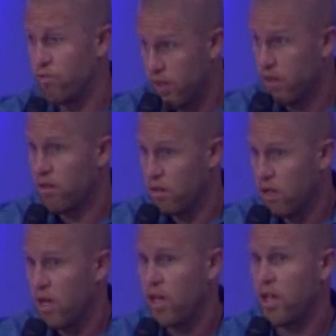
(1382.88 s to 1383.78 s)
have been.
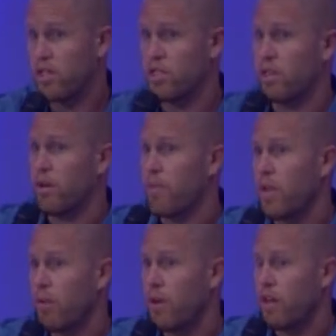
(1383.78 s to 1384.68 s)
And so
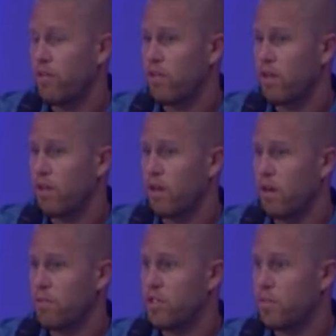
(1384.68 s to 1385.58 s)
we have
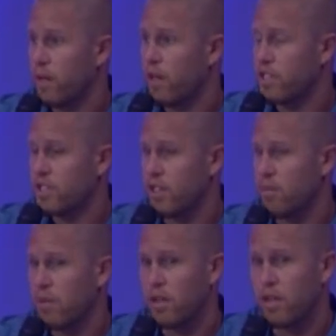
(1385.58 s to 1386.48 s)
to just be honest and
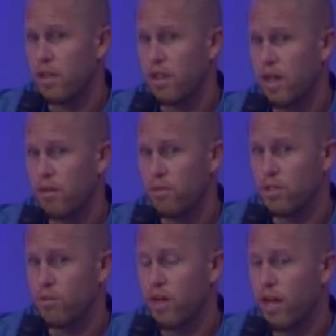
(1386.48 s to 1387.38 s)
admit that
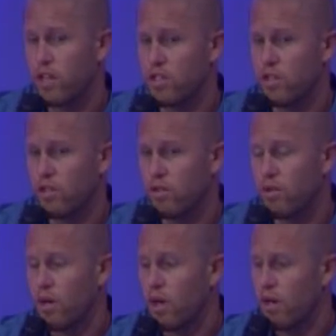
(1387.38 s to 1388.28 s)
was a reaction to